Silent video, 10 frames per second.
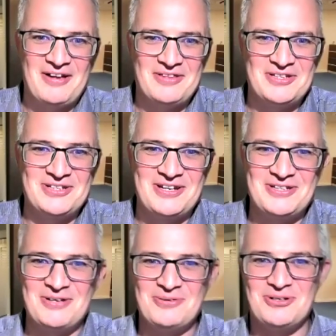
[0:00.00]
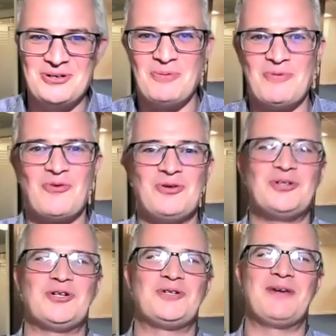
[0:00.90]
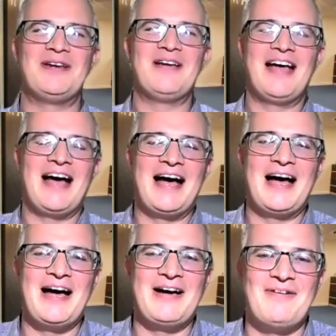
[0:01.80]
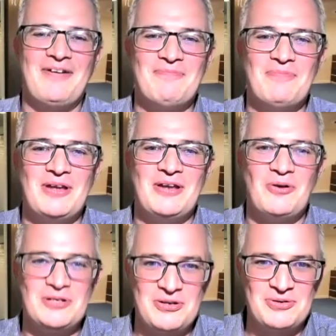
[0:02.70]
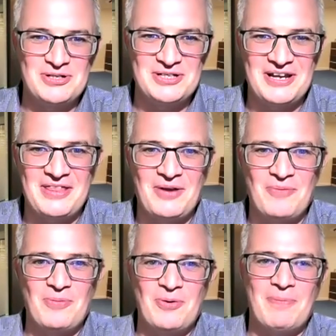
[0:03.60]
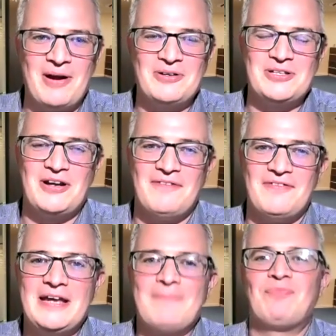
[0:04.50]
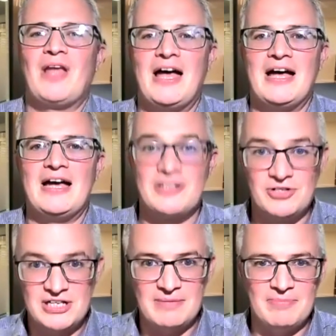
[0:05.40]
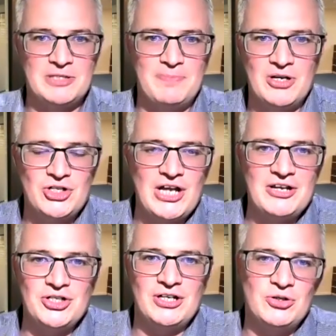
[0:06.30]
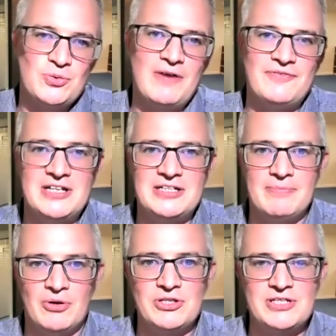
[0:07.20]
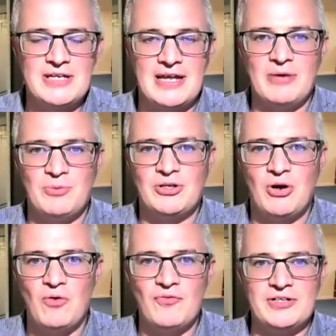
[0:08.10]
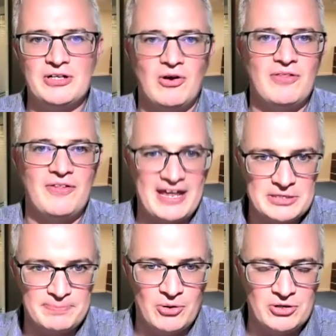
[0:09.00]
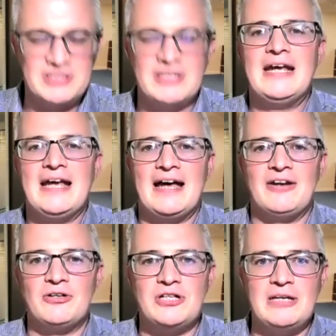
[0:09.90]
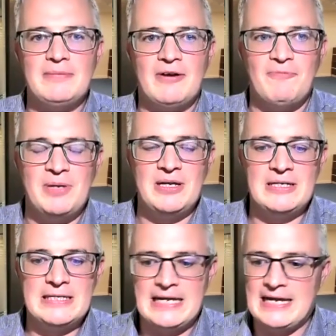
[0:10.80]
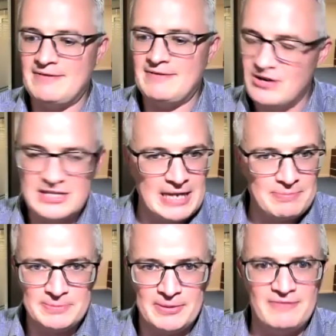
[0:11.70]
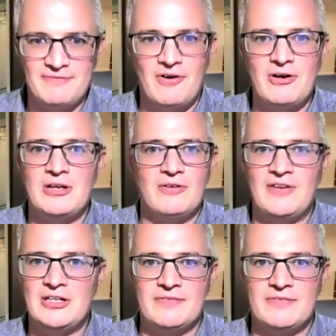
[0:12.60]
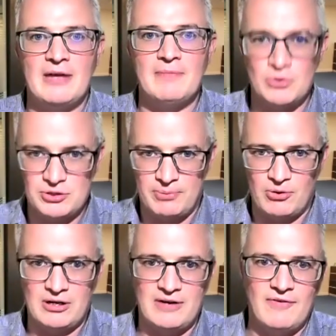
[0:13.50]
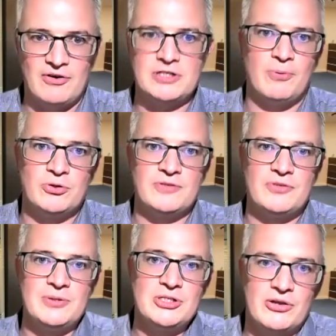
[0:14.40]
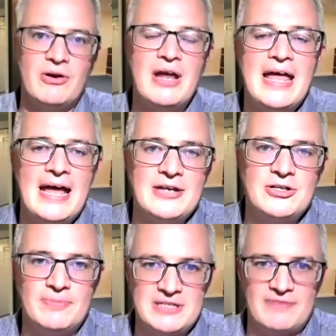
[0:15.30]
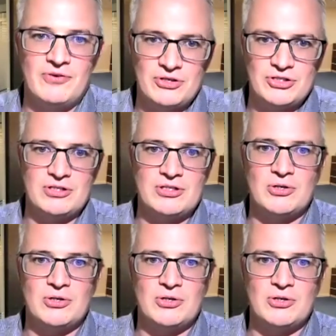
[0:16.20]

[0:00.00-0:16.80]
This is Guinness 0-0 before you judge me. In all seriousness, I think what we're proudest of is our team. It's been a challenging 12 to 18 months with COVID and all that that has brought. And our team have been very adaptable, very innovative, and most importantly, very supportive to each other and to myself and Christian.